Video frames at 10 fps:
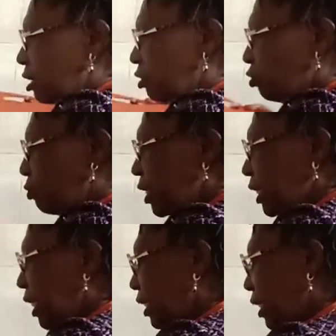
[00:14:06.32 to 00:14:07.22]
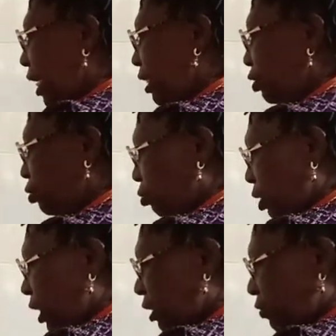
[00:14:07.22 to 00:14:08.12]
so we are just trying to
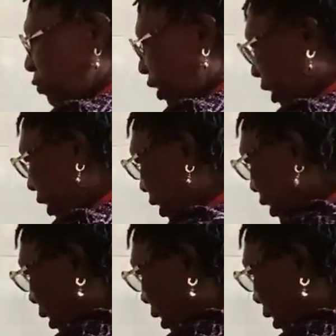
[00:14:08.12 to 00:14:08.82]
disinfect it.